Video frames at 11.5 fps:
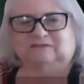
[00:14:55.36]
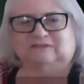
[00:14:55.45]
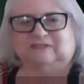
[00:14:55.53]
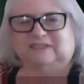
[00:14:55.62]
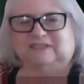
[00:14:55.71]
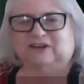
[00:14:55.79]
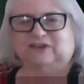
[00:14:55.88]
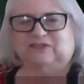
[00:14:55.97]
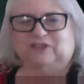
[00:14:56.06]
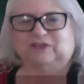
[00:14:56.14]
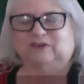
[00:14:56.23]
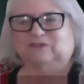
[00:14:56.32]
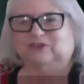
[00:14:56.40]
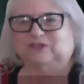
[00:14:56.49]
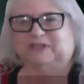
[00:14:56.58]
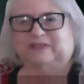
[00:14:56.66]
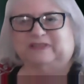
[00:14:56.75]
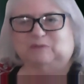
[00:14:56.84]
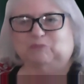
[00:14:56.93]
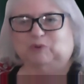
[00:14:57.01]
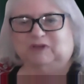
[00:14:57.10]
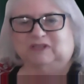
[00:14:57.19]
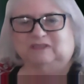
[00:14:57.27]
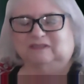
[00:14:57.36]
the center of the universe at that point.